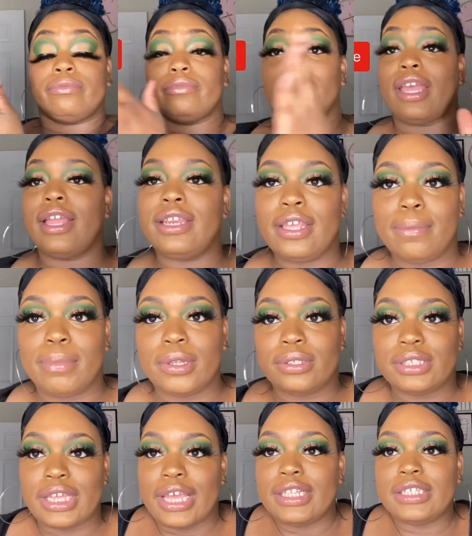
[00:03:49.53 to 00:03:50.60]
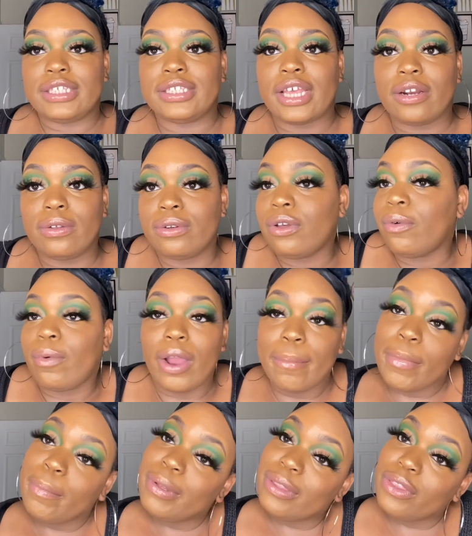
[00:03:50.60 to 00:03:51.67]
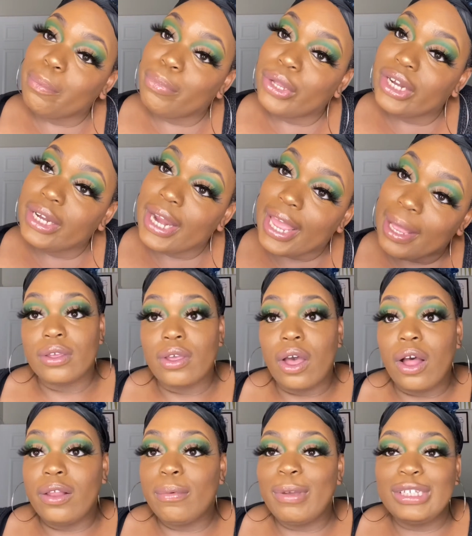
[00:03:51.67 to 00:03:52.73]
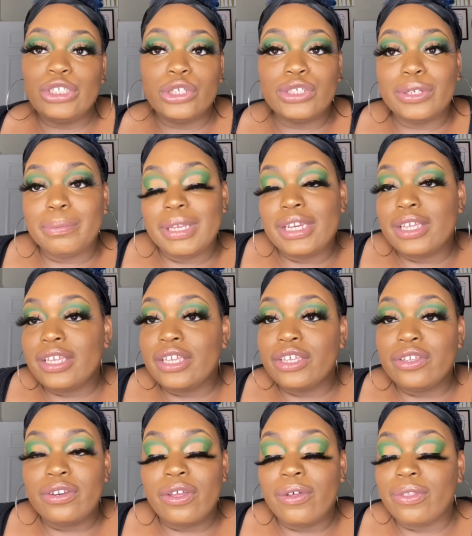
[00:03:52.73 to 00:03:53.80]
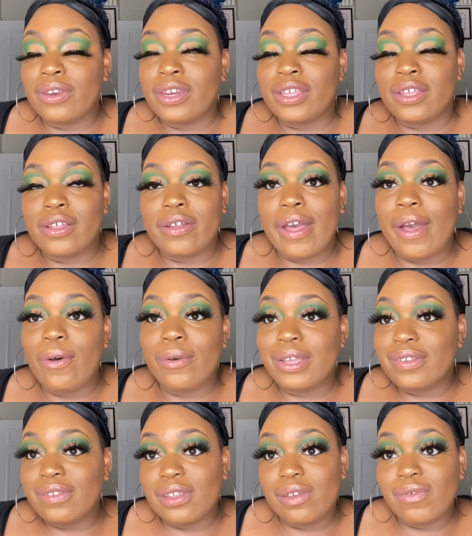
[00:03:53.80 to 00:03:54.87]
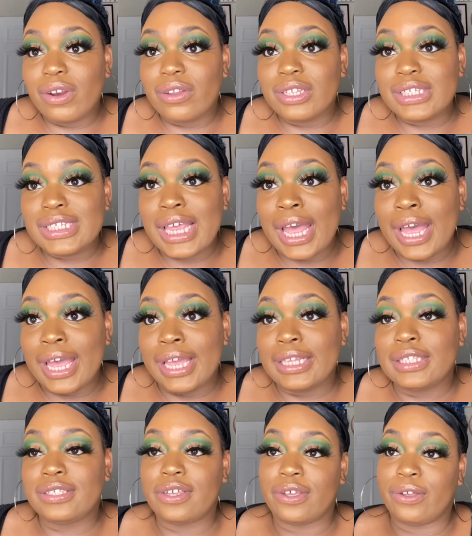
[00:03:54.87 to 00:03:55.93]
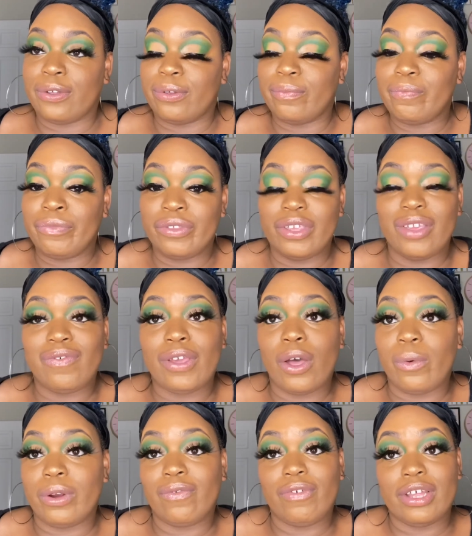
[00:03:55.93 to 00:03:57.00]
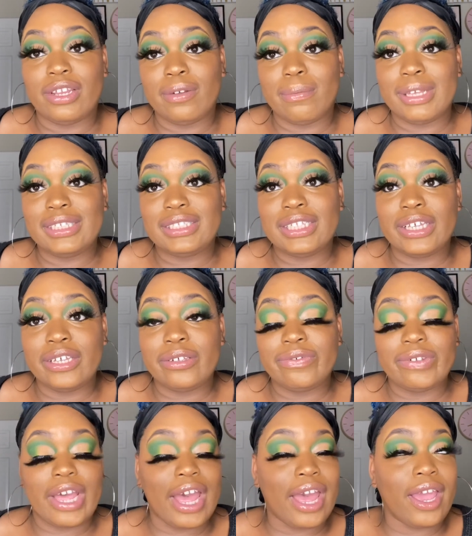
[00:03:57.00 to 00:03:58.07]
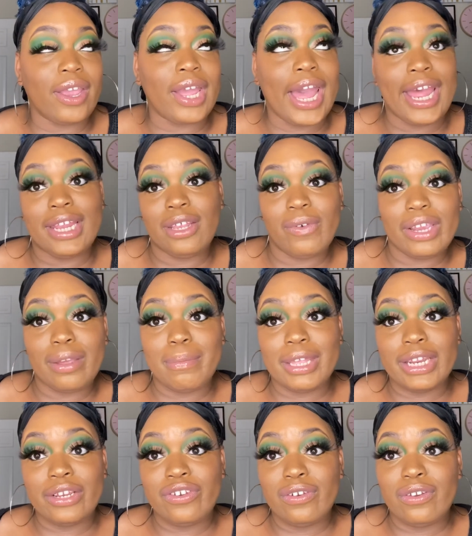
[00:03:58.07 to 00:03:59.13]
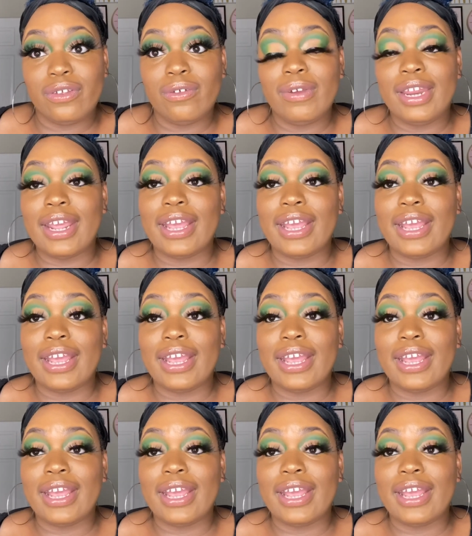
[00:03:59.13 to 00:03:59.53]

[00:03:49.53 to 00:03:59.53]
I did both sides because I don't know where I'm gonna put the button at. All of my social media, you know the deal. I always leave it on the side. So if y'all want to follow my stuff, I highly recommend that you do. And I